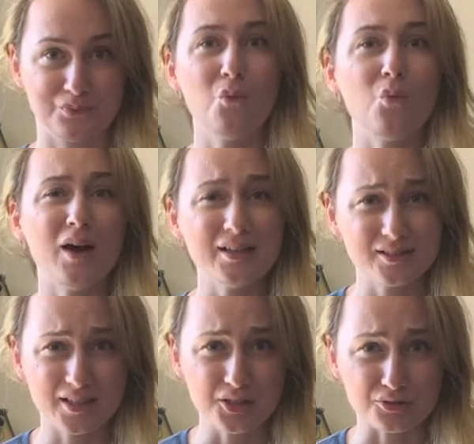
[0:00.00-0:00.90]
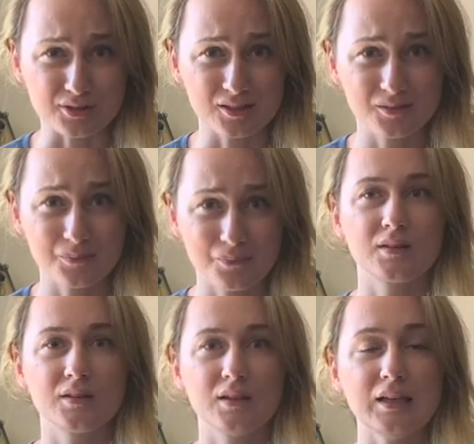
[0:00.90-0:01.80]
Why is dangerous?
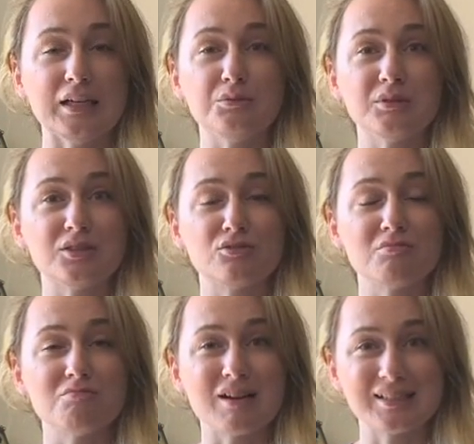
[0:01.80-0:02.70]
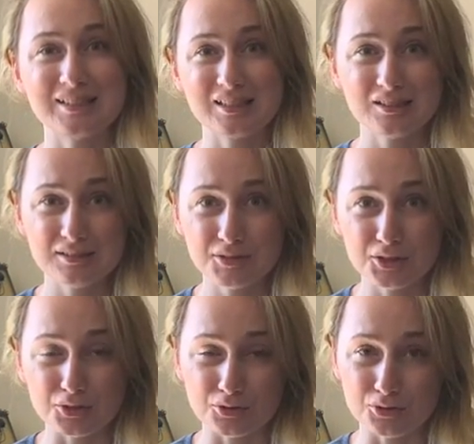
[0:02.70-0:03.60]
It will dramatically
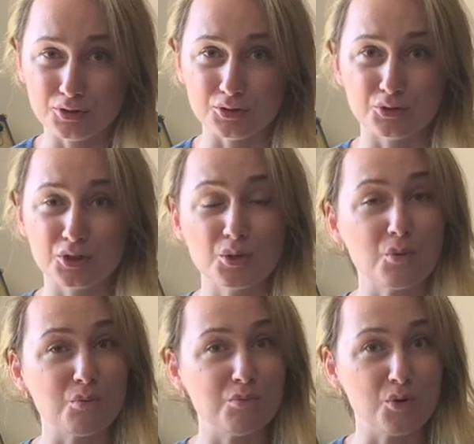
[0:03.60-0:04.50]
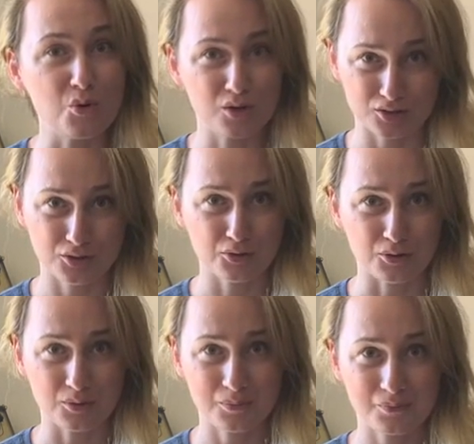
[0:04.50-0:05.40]
reduce your bow
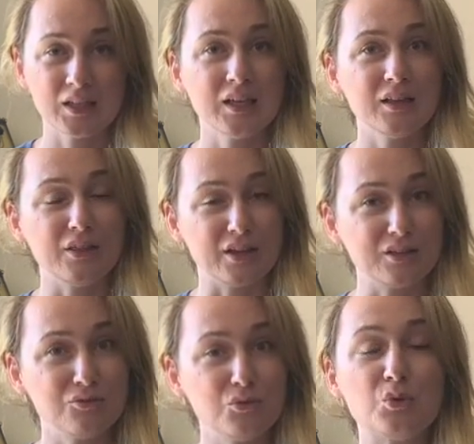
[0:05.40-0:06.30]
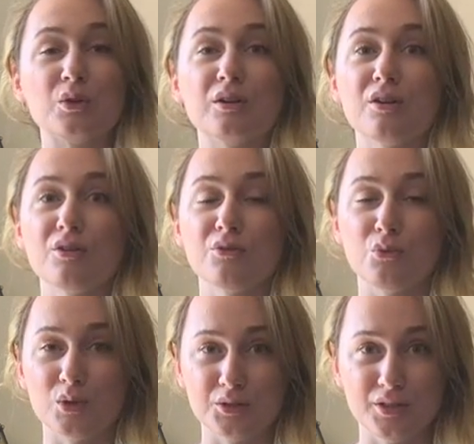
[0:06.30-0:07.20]
control. Therefore,
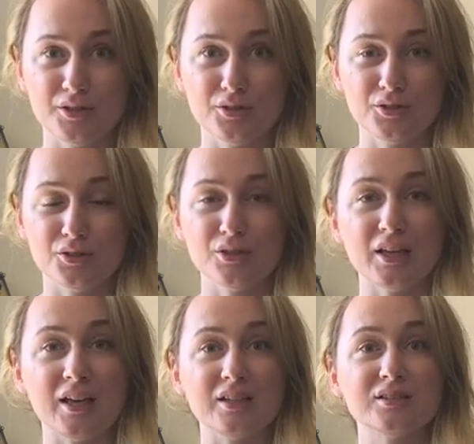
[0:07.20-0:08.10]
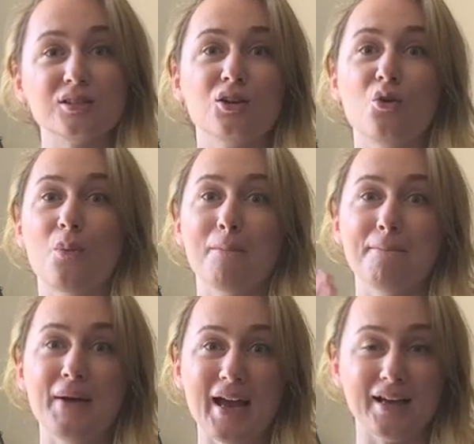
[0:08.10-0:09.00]
what you need to do is go
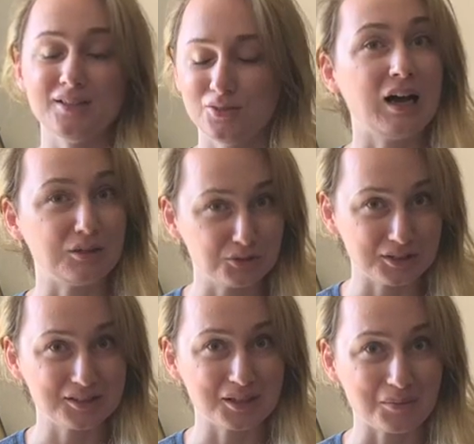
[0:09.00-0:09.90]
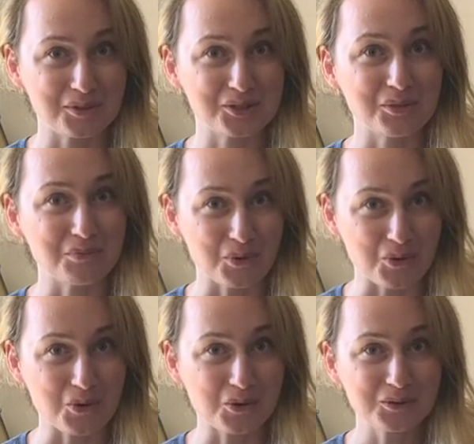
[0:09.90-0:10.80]
back how to establish the
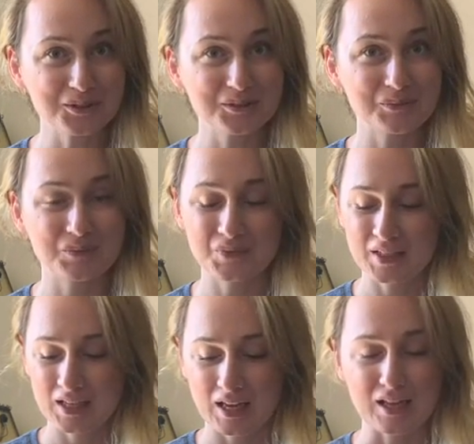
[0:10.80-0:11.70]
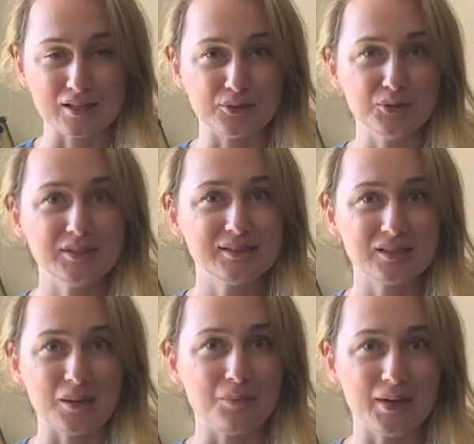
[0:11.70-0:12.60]
bow hold and do it
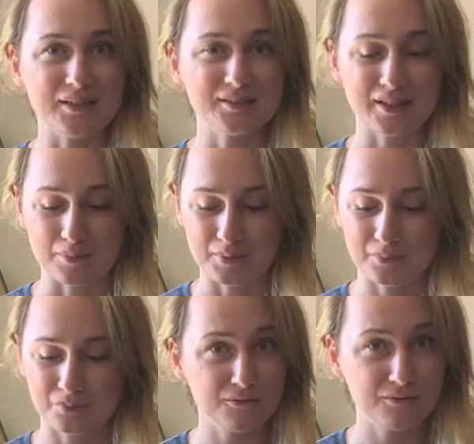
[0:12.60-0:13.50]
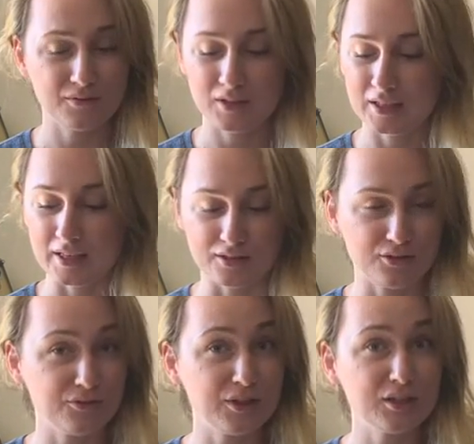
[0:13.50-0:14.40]
step by step. Get
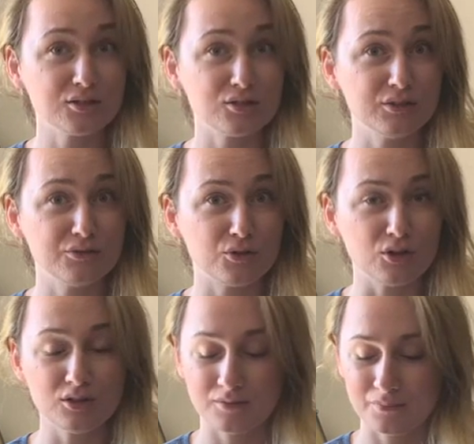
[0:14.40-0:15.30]
your fingers on the frog